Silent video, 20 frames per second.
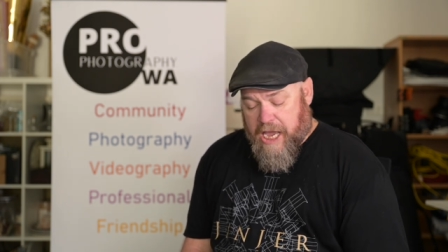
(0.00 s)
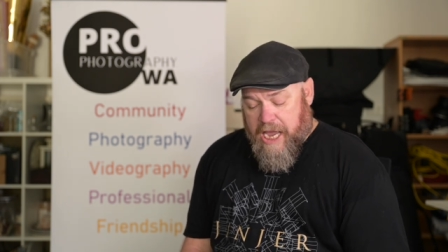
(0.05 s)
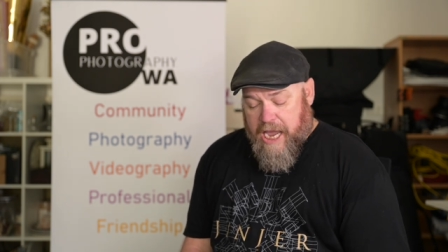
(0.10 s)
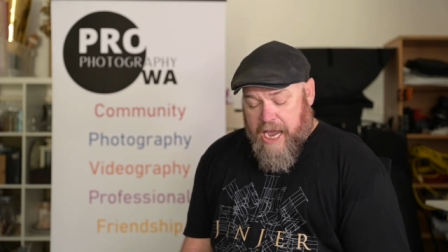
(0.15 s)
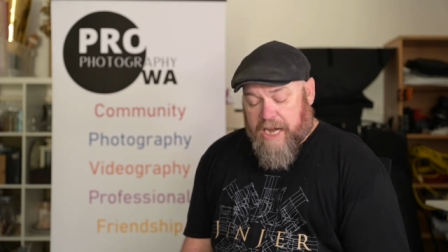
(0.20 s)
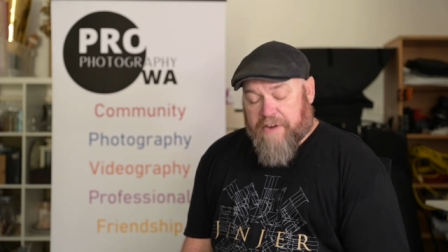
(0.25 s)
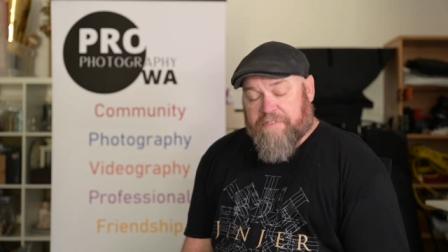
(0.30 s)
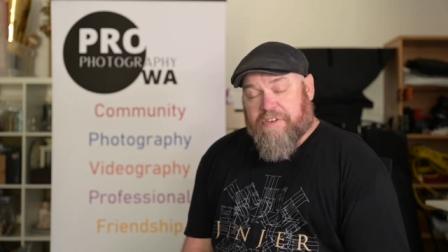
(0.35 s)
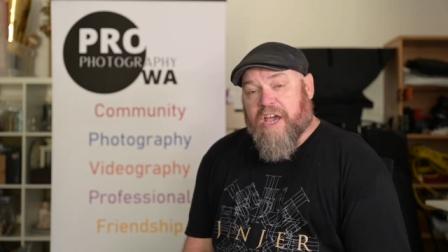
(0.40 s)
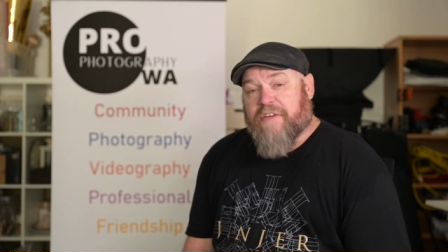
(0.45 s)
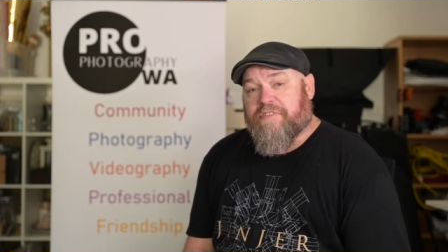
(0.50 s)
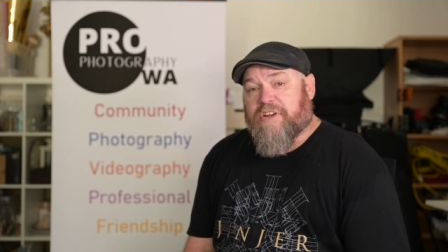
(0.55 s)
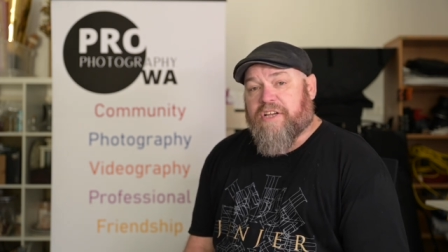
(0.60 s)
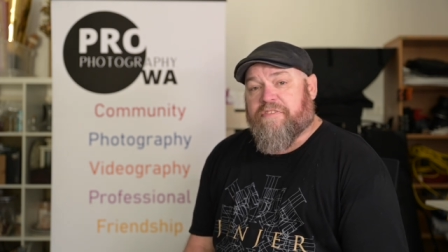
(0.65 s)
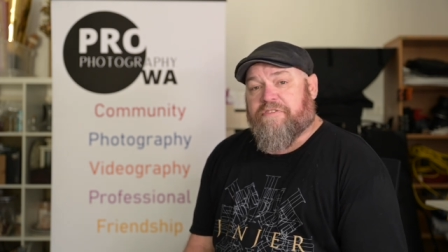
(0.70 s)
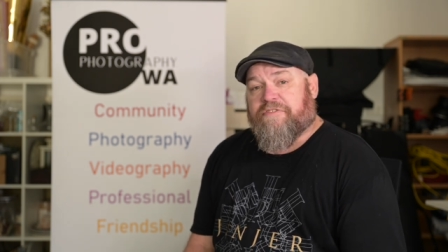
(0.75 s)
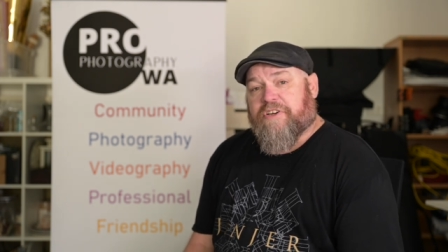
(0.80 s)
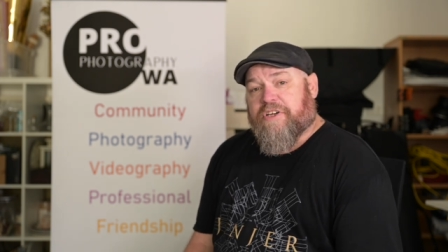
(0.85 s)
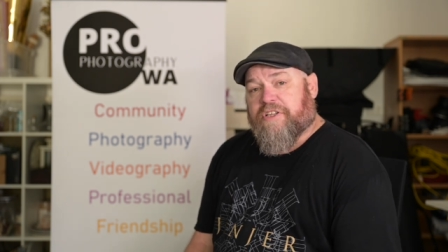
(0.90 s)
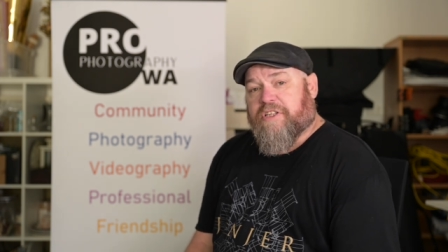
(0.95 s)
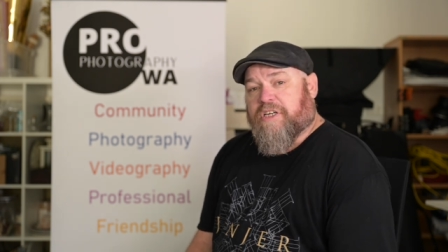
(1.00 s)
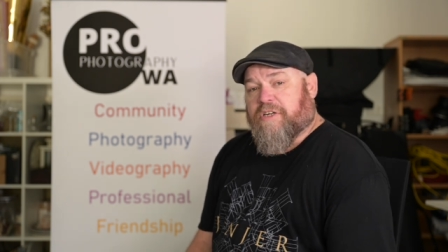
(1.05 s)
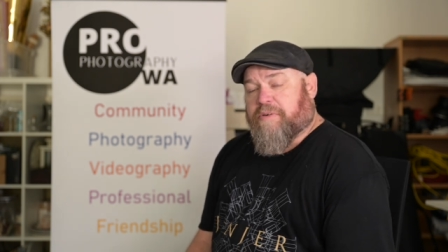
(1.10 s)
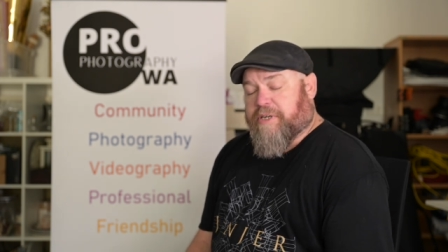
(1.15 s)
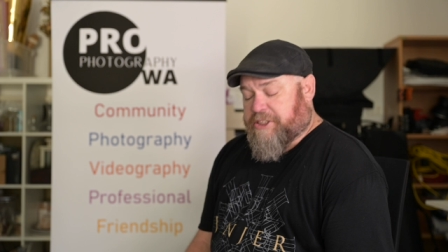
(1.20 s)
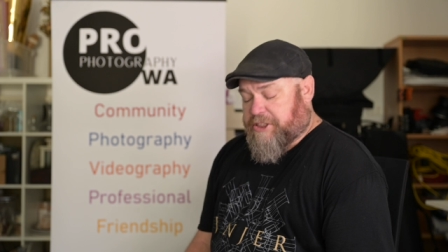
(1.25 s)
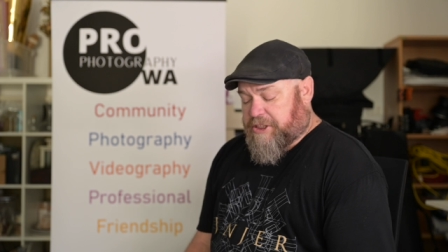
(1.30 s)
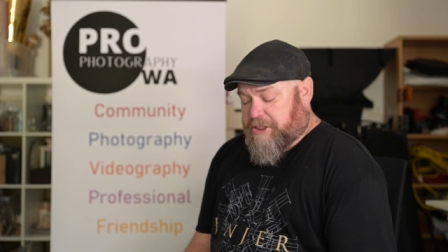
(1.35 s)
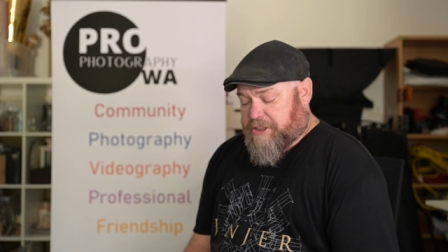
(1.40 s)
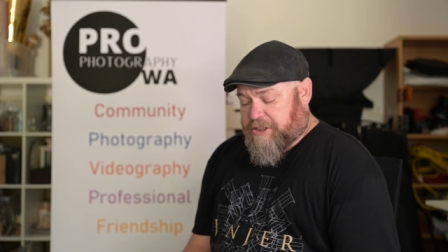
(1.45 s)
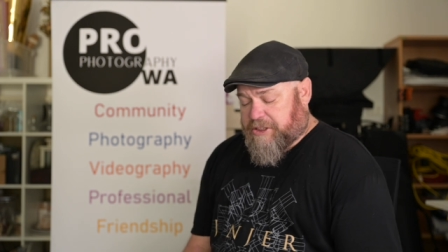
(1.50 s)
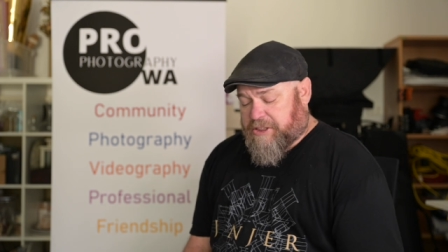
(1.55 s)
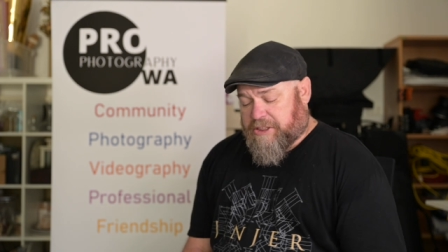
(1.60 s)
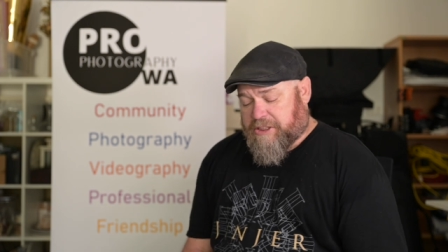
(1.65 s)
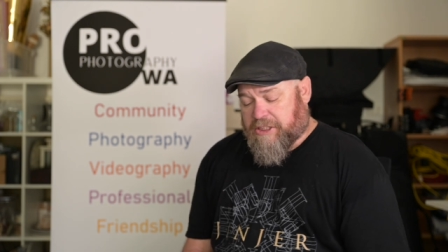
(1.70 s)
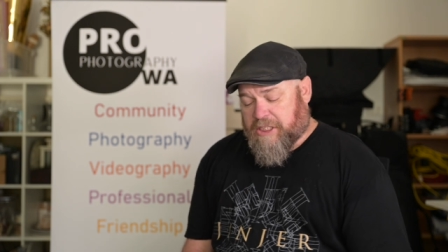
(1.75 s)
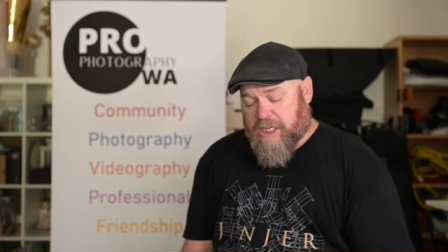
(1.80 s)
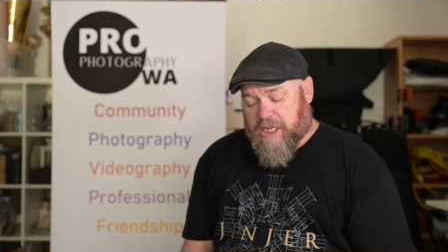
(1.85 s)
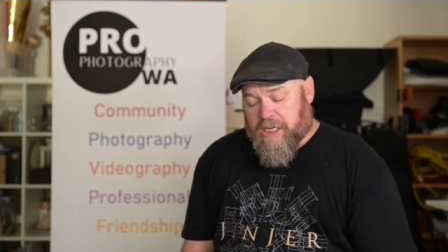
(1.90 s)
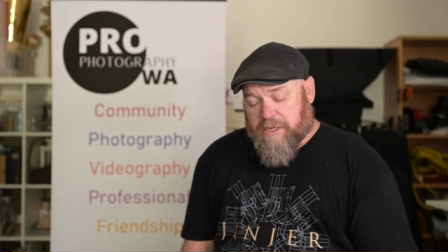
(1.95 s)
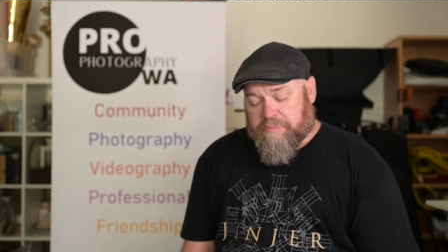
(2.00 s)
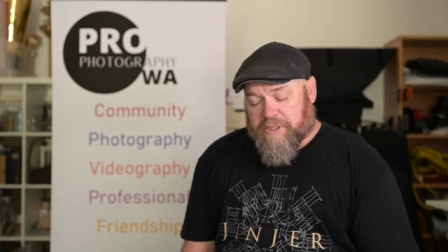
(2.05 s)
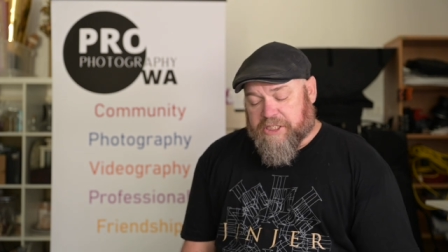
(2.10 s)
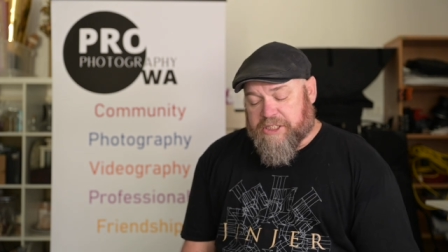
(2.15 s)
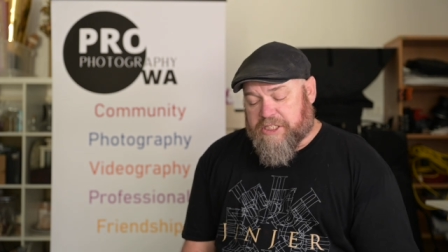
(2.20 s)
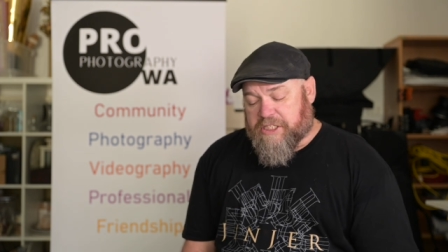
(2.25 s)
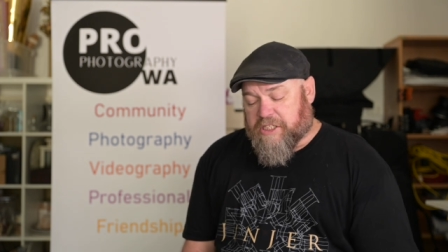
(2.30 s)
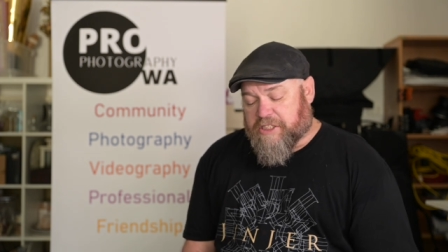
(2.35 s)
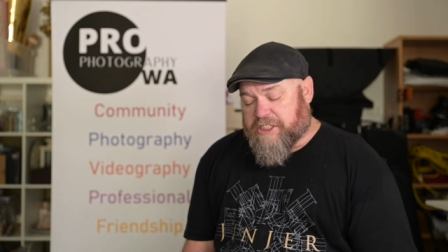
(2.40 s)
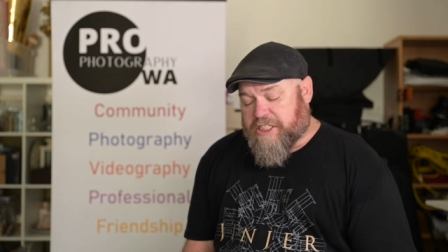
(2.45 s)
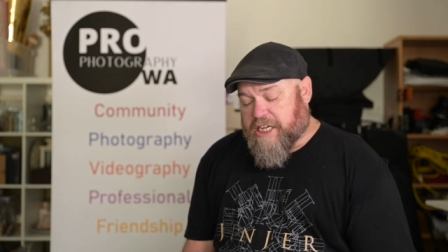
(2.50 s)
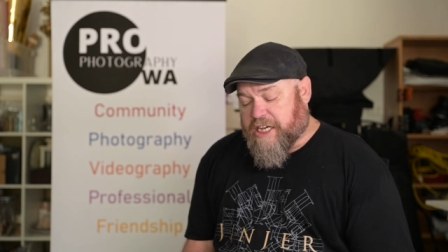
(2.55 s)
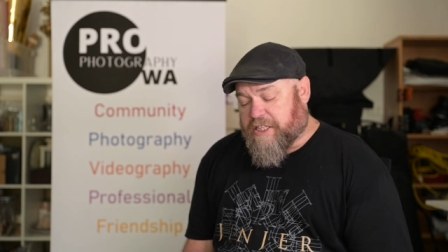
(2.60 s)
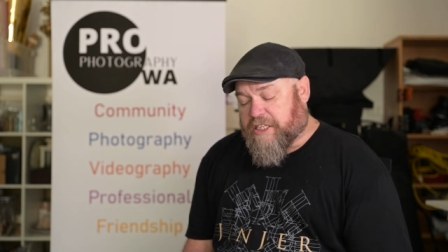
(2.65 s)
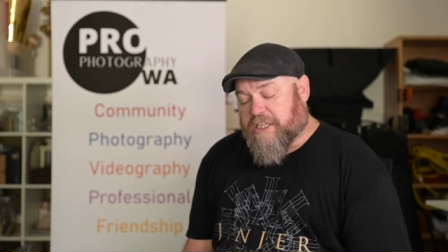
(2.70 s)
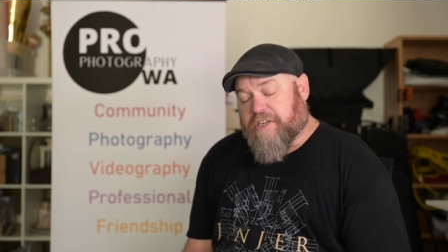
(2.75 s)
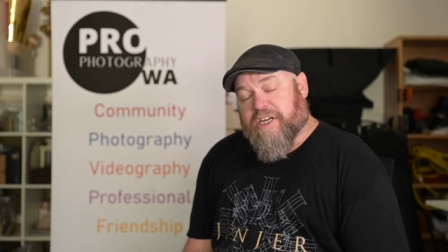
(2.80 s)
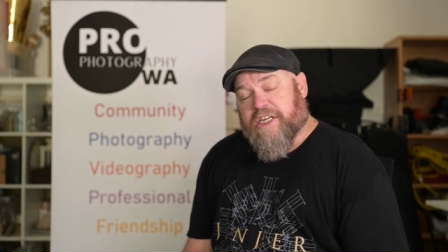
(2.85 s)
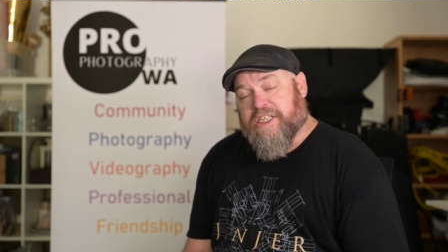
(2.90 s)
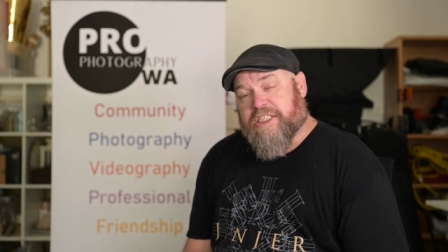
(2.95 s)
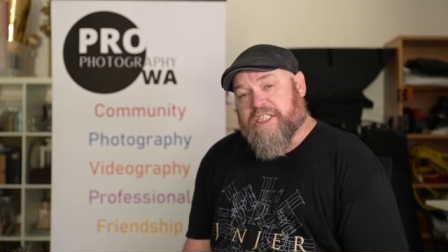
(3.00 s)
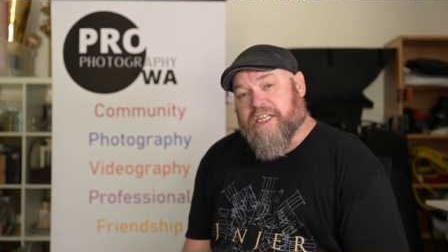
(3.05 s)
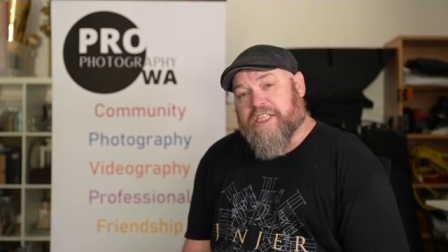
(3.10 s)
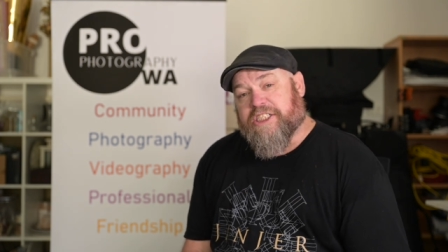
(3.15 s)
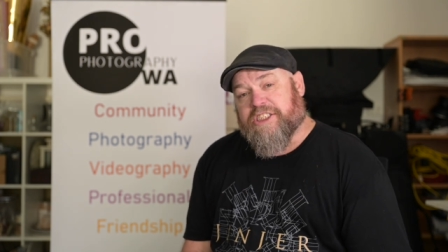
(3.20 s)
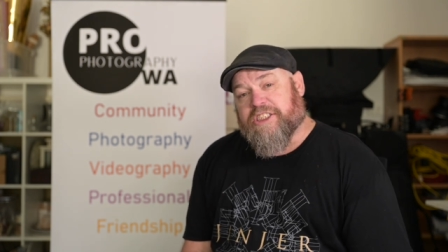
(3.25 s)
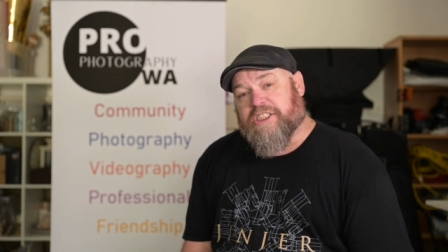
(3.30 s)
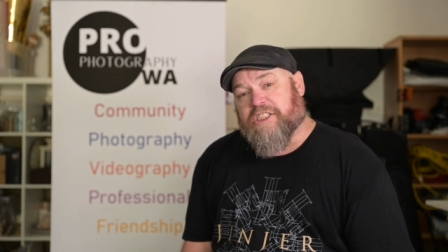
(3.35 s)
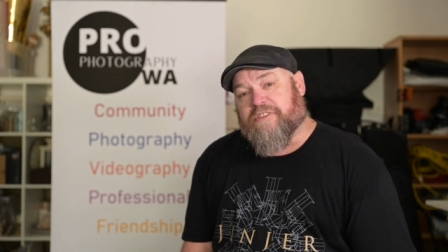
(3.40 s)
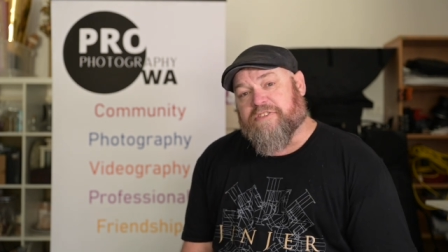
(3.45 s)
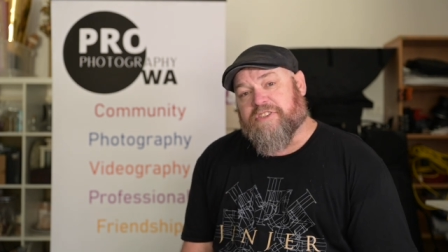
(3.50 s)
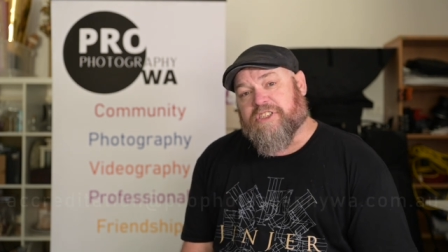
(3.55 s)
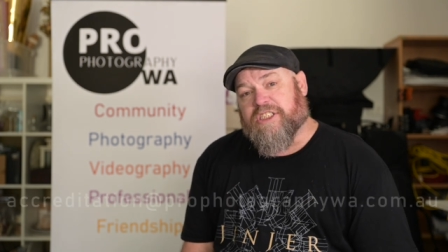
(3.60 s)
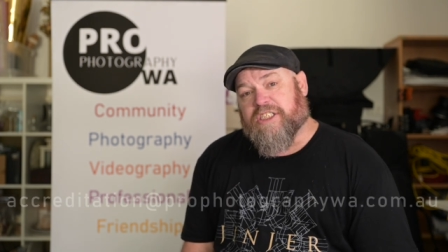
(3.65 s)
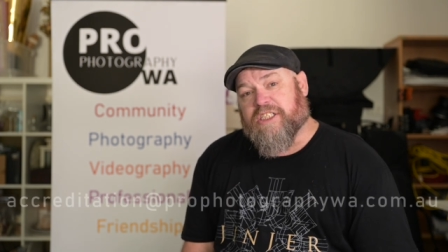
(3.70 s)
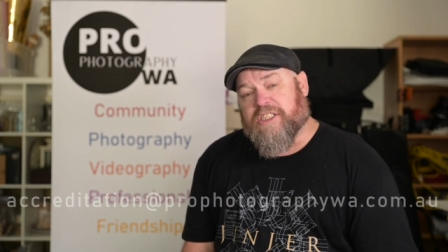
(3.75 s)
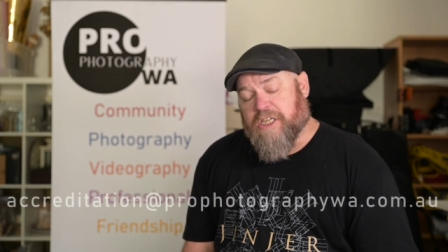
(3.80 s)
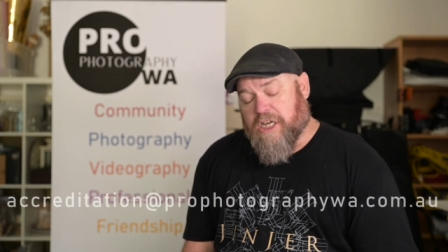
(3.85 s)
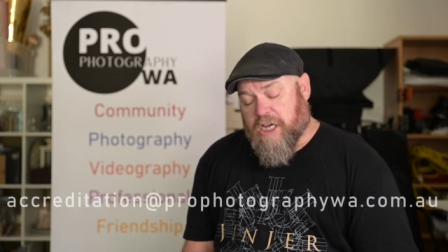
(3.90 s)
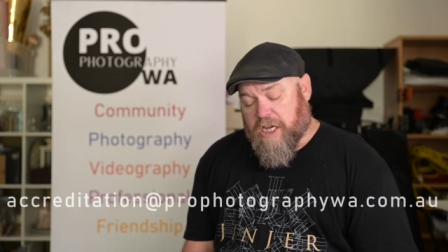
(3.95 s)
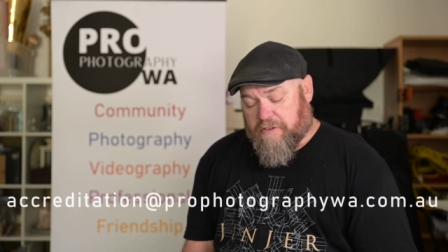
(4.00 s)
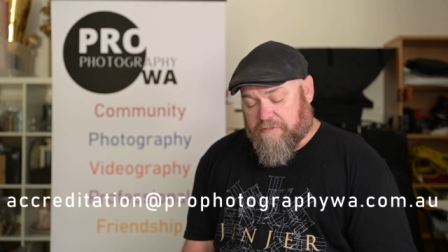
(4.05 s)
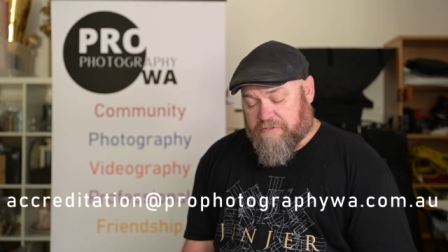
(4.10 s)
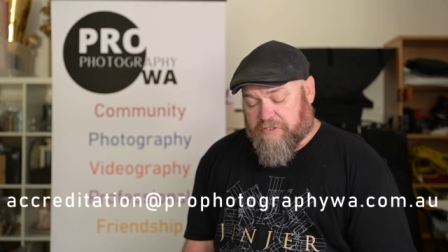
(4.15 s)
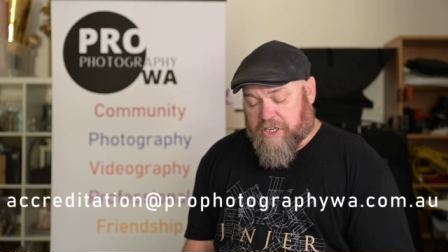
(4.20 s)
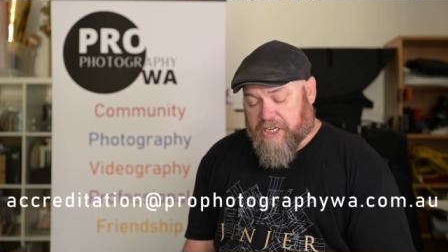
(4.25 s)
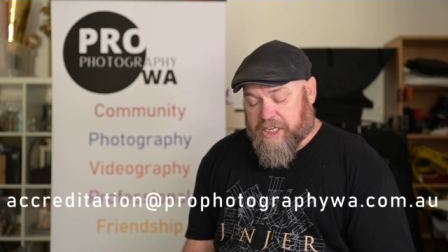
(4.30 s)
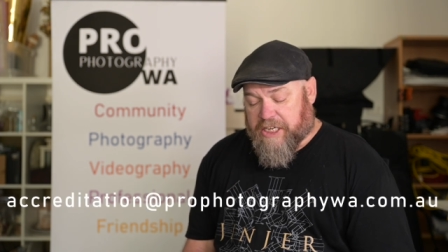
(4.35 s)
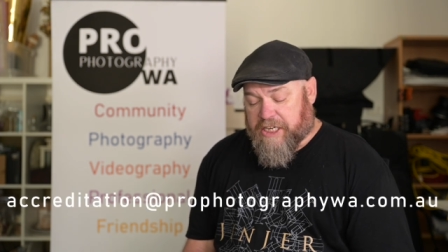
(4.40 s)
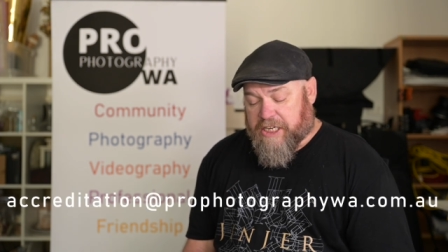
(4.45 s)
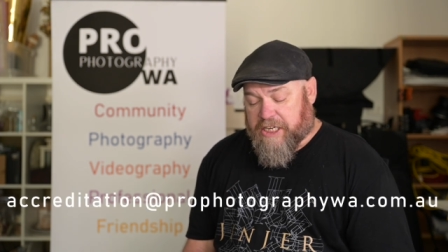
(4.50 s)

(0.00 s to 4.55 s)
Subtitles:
And if you have any further questions, please contact the Accreditation Officer via